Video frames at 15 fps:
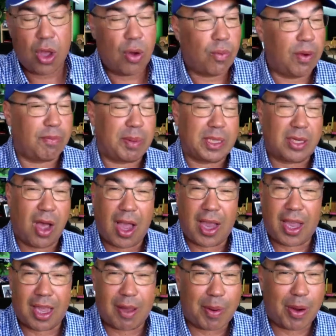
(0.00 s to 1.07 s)
We've been
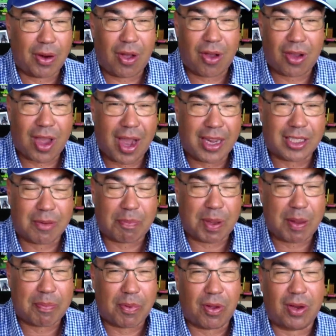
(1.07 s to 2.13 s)
talking about all kinds of
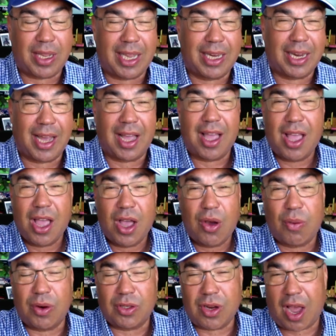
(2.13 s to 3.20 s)
people. We
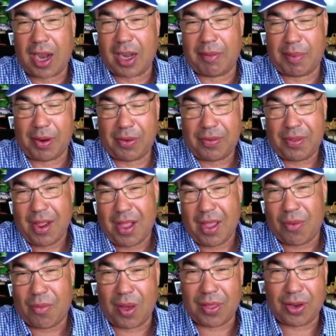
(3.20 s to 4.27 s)
were talking about
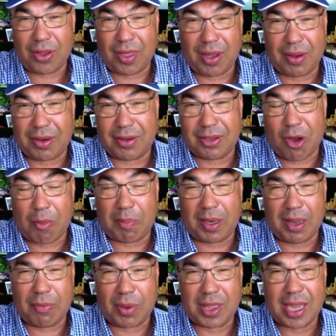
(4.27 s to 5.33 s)
whether they don't
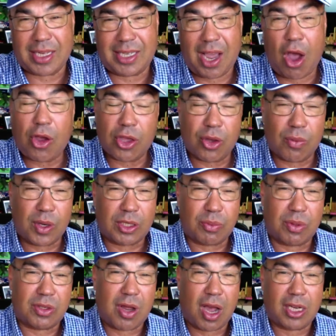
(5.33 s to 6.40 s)
believe what they tell you, which
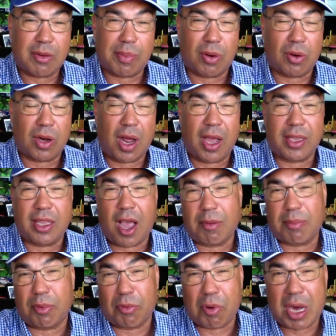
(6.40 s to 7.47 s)
we talked about.
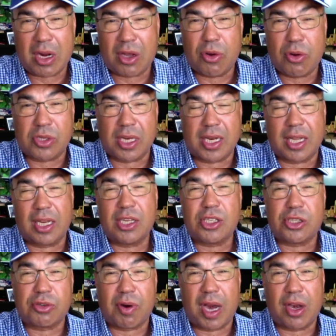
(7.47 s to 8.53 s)
Young Marina, who's an
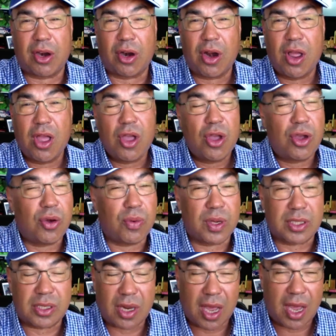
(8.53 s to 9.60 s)
illustrator, who
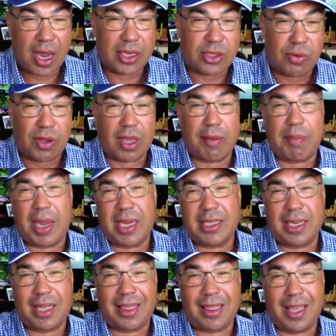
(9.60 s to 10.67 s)
is doing
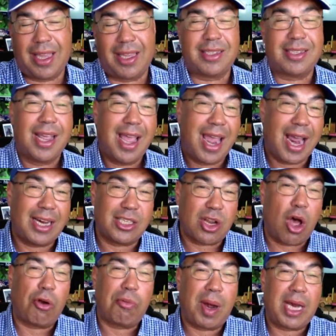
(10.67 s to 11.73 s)
amazing things and is
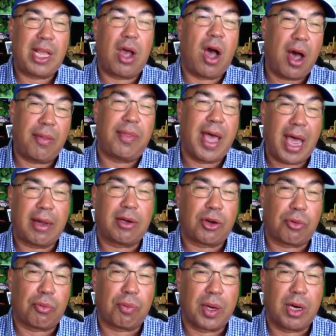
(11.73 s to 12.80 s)
already on that
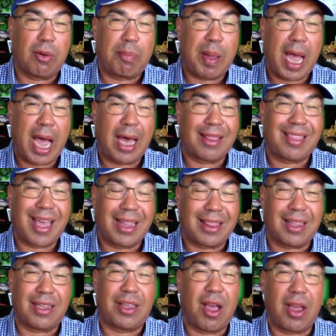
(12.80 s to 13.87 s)
career path at
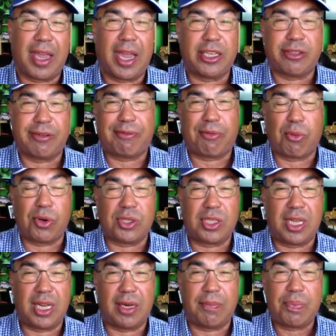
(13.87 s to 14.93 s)
the young age of
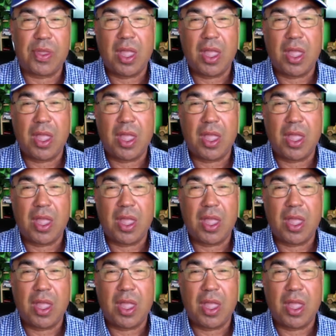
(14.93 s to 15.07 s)
14.